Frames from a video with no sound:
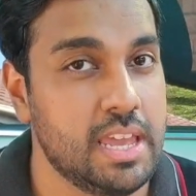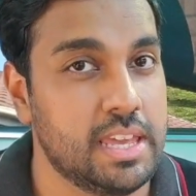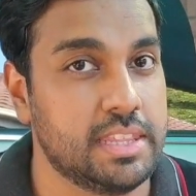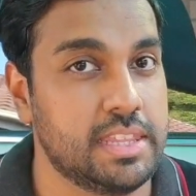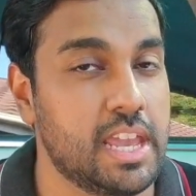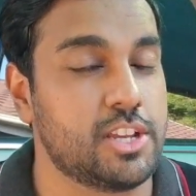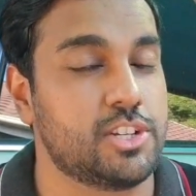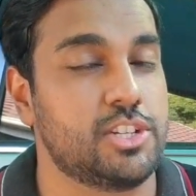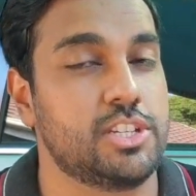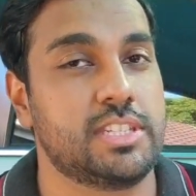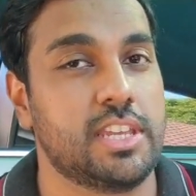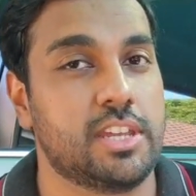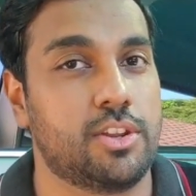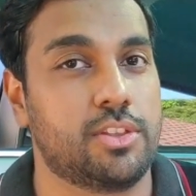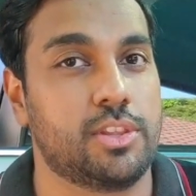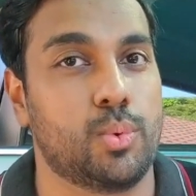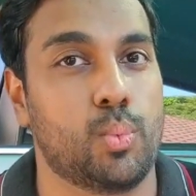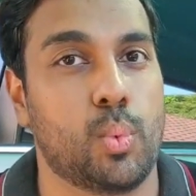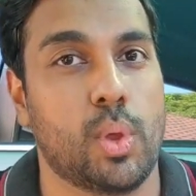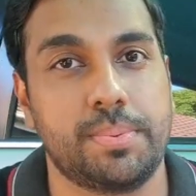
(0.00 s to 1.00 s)
They actually said on
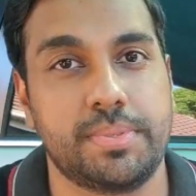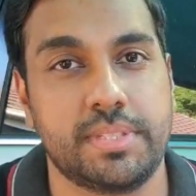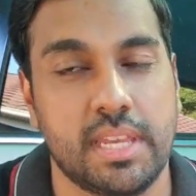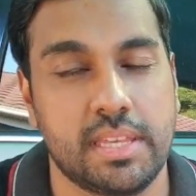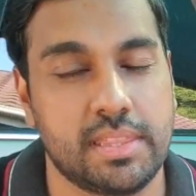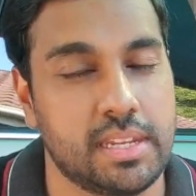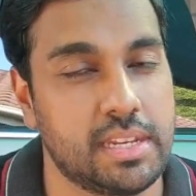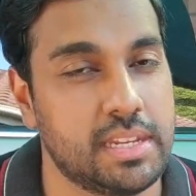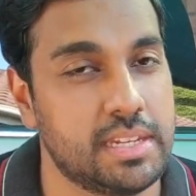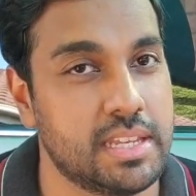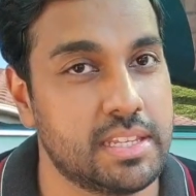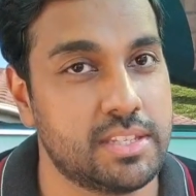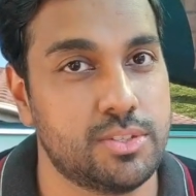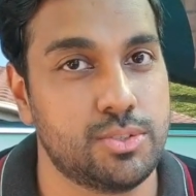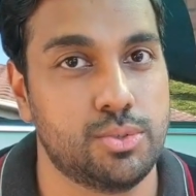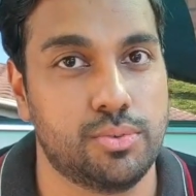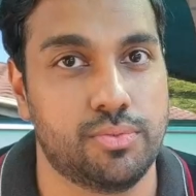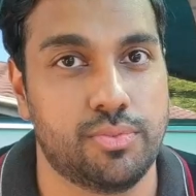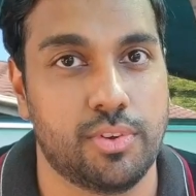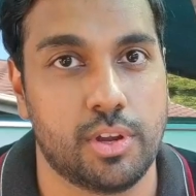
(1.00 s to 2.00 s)
their website that it doesn't
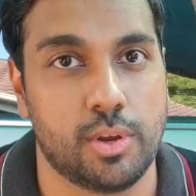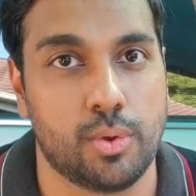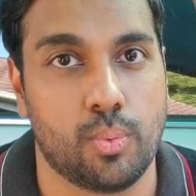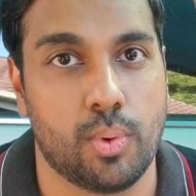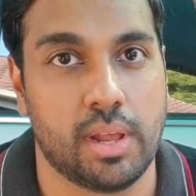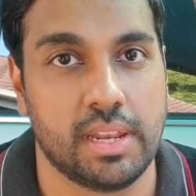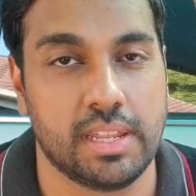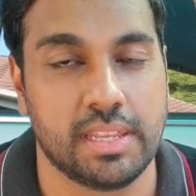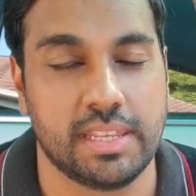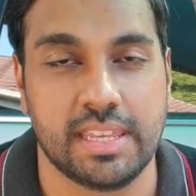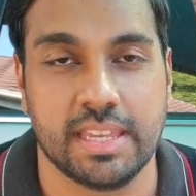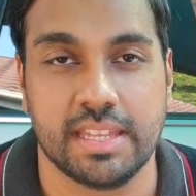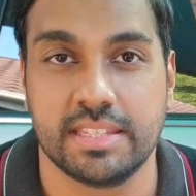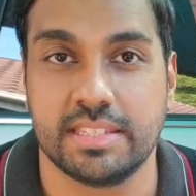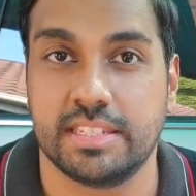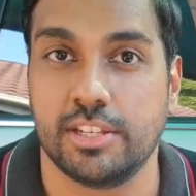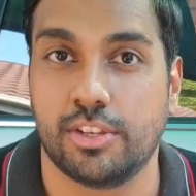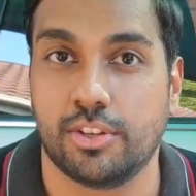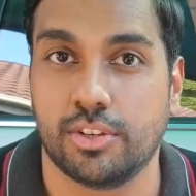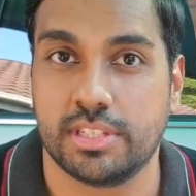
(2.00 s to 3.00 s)
do very well
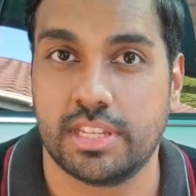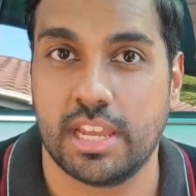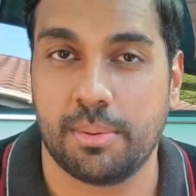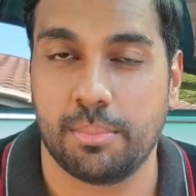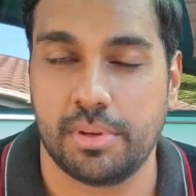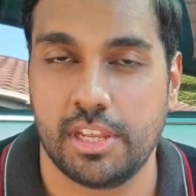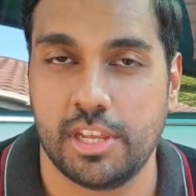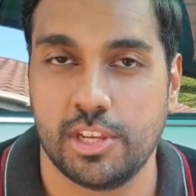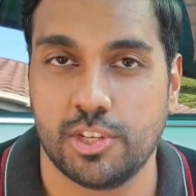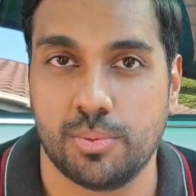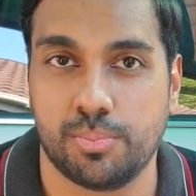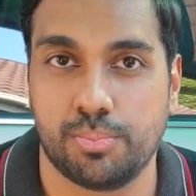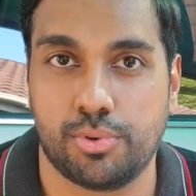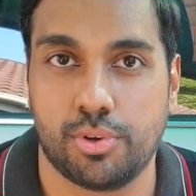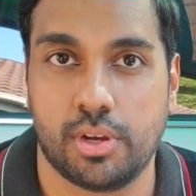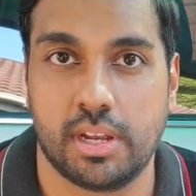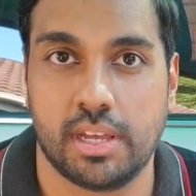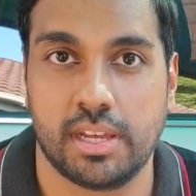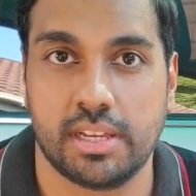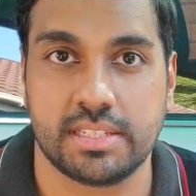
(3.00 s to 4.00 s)
against decontamination
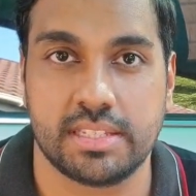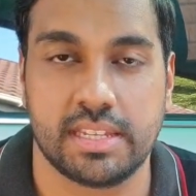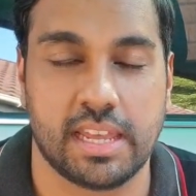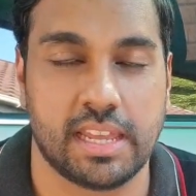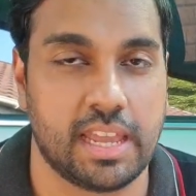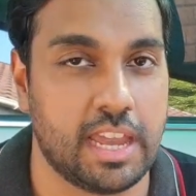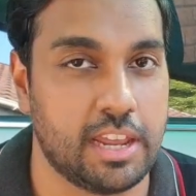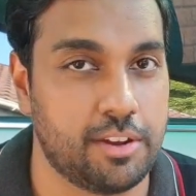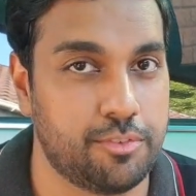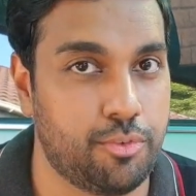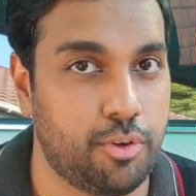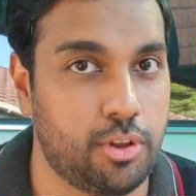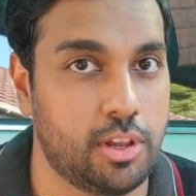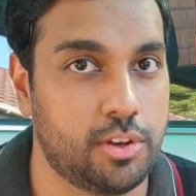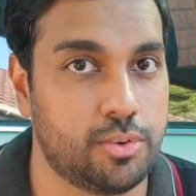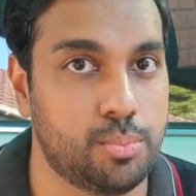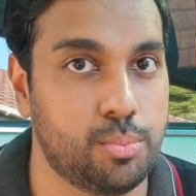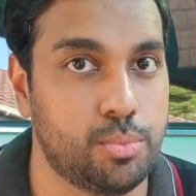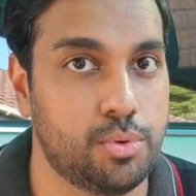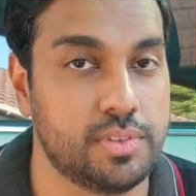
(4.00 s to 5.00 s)
products like iron
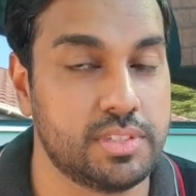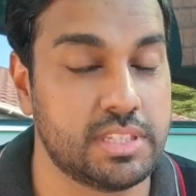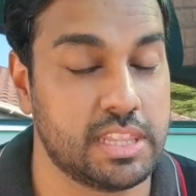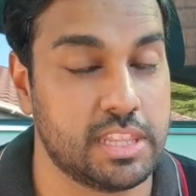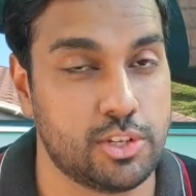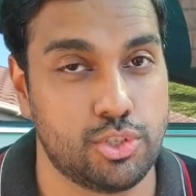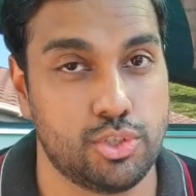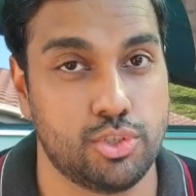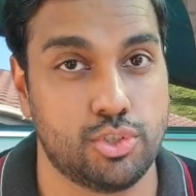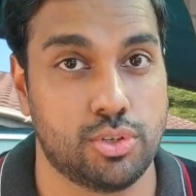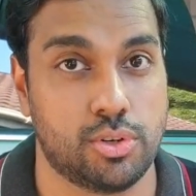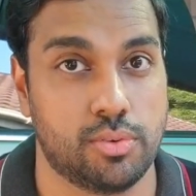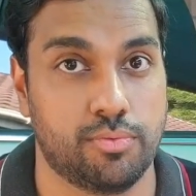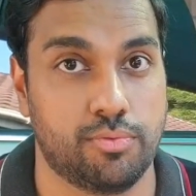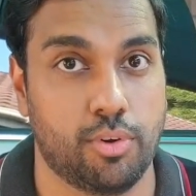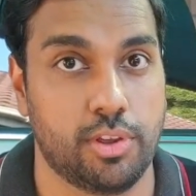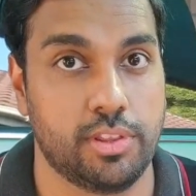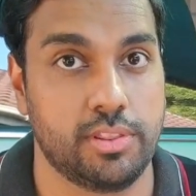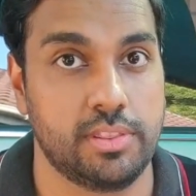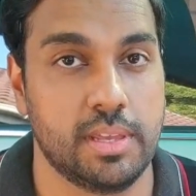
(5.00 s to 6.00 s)
fallout removers and that you should
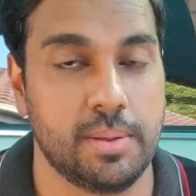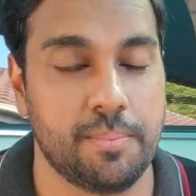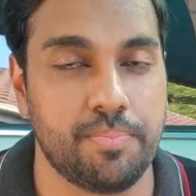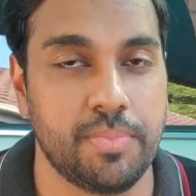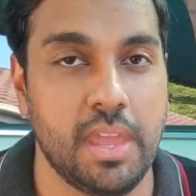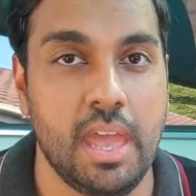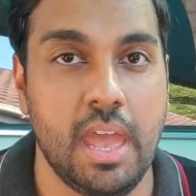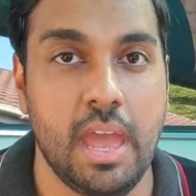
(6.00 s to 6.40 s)
avoid them.